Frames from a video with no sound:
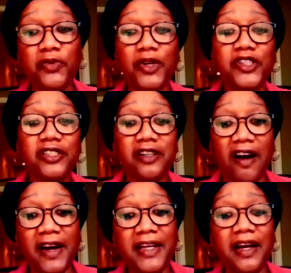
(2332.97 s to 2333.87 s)
we're
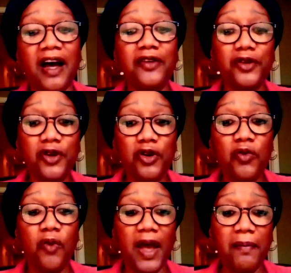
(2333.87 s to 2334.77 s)
starting a new
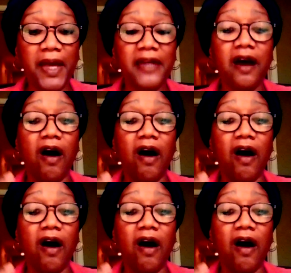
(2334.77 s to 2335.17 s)
women